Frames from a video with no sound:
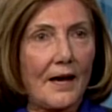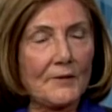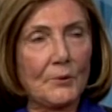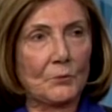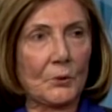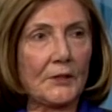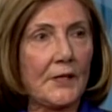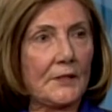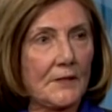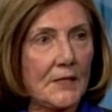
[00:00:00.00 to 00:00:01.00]
I've been
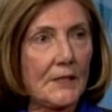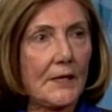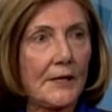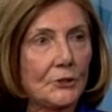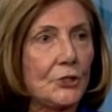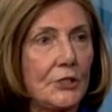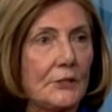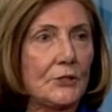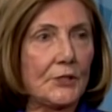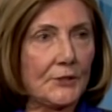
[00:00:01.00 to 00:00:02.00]
working in the energy
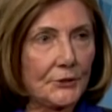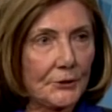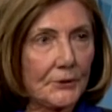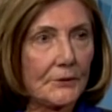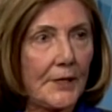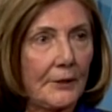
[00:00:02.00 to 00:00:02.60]
and gender